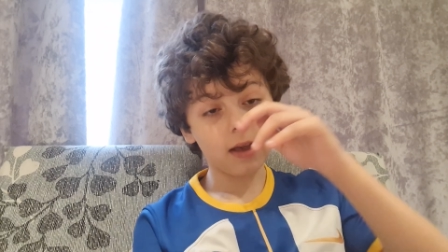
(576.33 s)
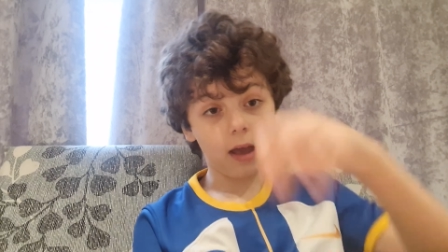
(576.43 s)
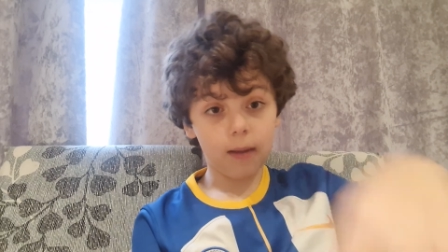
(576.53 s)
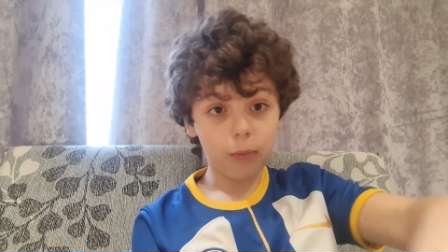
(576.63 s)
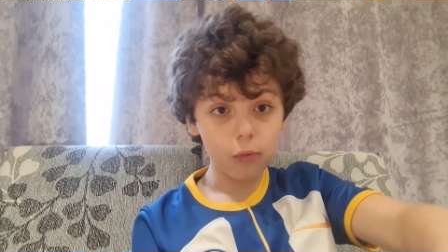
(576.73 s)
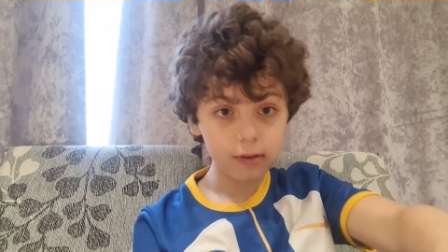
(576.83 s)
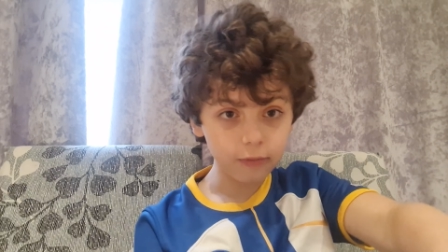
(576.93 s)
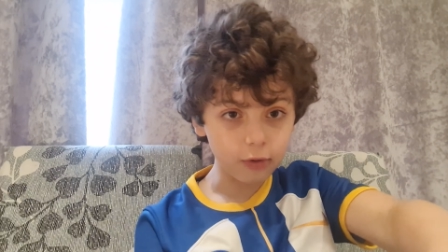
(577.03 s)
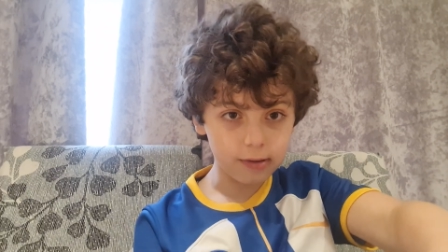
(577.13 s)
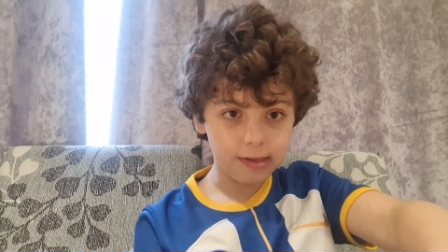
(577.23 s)
okay, I'll pause
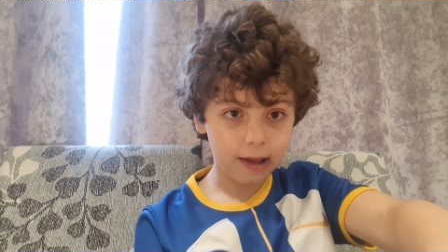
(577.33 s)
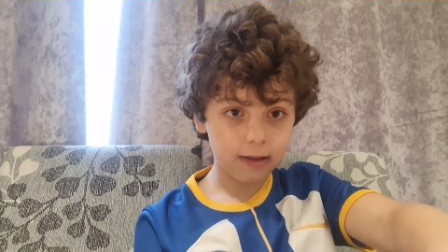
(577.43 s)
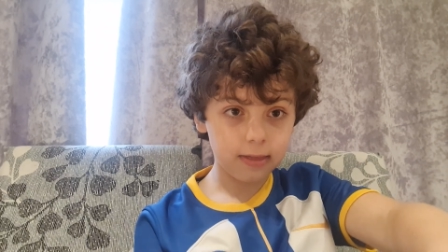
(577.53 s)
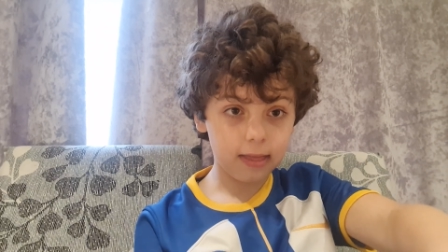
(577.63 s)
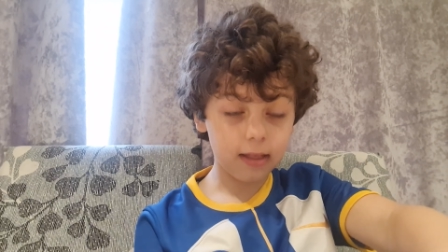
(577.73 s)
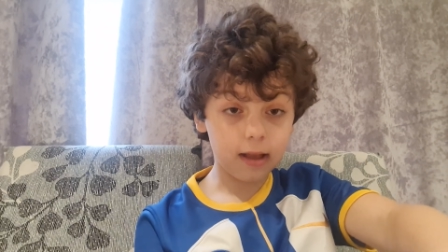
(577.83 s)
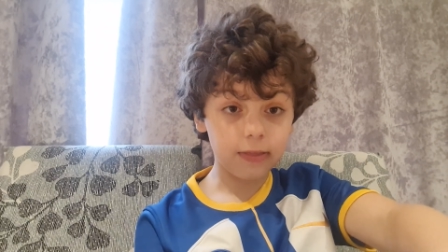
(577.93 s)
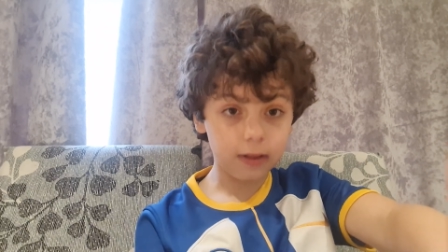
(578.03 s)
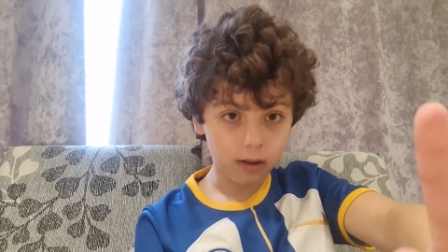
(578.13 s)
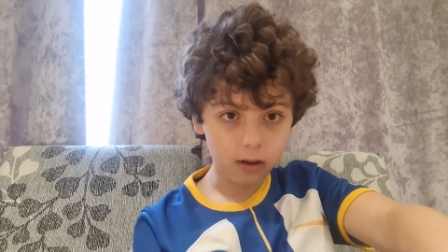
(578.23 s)
it for a second then
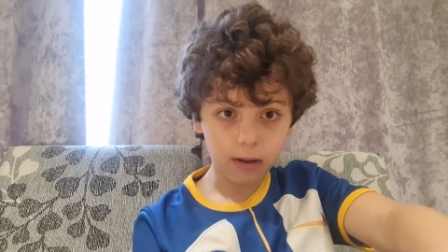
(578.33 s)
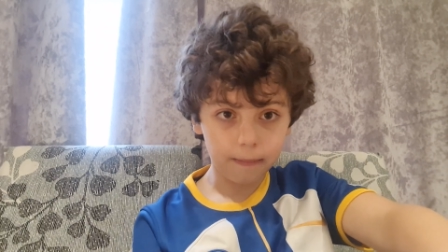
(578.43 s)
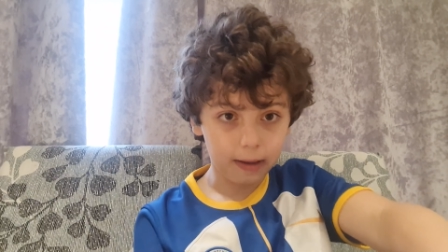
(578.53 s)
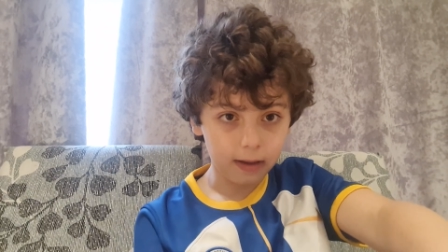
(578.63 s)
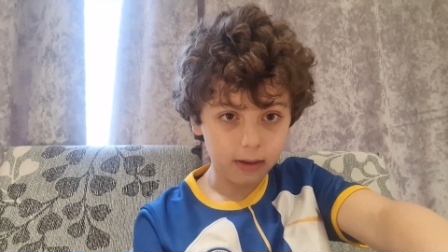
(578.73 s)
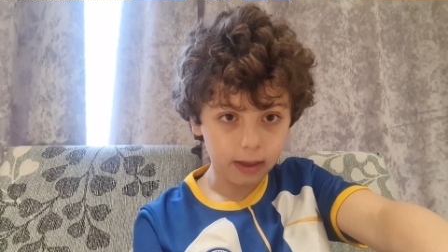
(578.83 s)
and then I'll come back,